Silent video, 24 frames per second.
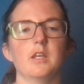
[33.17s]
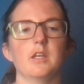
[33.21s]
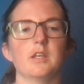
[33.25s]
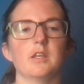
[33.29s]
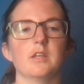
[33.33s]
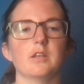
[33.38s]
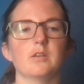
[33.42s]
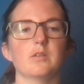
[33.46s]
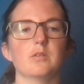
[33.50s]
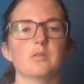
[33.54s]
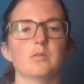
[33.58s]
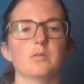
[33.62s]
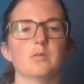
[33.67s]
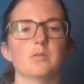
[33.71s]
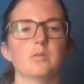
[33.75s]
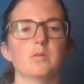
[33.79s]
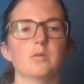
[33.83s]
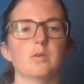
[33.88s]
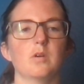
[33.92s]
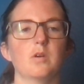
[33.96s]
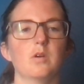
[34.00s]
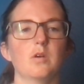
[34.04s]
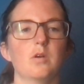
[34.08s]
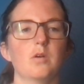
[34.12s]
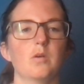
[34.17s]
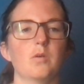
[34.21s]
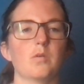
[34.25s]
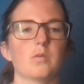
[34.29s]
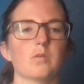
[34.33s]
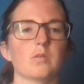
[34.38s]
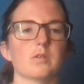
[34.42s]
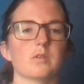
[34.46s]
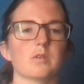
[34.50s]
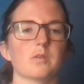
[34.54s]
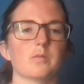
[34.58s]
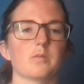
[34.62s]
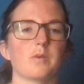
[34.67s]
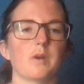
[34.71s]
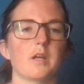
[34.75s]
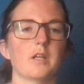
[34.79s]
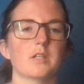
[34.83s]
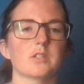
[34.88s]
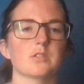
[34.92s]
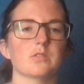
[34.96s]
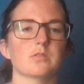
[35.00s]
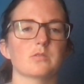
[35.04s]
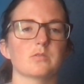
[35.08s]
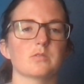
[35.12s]
equal, or the
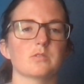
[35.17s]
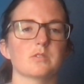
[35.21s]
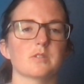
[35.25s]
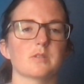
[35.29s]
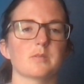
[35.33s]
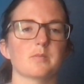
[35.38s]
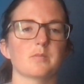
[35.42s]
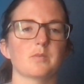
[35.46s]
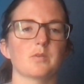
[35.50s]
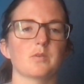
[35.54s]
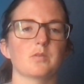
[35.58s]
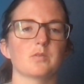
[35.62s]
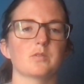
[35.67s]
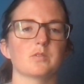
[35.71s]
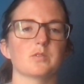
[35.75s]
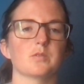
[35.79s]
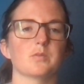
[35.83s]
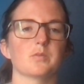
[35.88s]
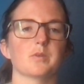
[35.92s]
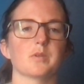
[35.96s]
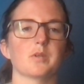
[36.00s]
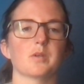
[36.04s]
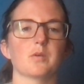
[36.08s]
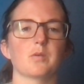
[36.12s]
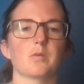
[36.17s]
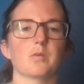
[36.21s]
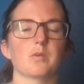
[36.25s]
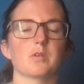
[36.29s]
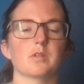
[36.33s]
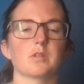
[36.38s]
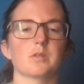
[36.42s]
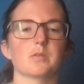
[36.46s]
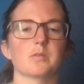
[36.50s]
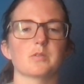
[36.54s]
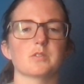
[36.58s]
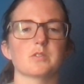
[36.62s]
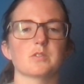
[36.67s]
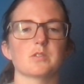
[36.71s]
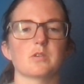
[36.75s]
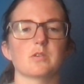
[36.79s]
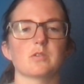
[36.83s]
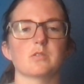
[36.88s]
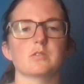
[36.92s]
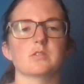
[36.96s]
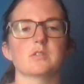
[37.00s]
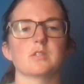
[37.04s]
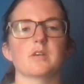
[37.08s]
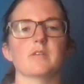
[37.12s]
rational symbol to record the
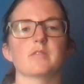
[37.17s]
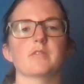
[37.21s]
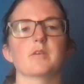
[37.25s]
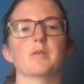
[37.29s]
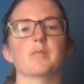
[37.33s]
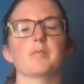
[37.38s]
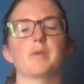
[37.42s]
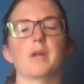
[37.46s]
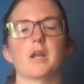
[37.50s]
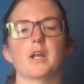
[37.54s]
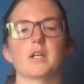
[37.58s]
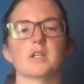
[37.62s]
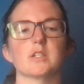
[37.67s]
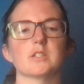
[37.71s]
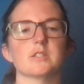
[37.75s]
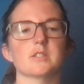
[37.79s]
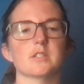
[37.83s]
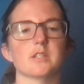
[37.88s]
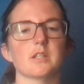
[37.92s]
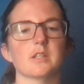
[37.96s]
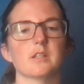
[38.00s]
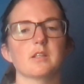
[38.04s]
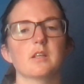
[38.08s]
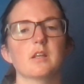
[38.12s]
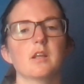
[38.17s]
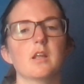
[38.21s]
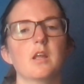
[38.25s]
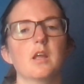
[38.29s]
results of comparison.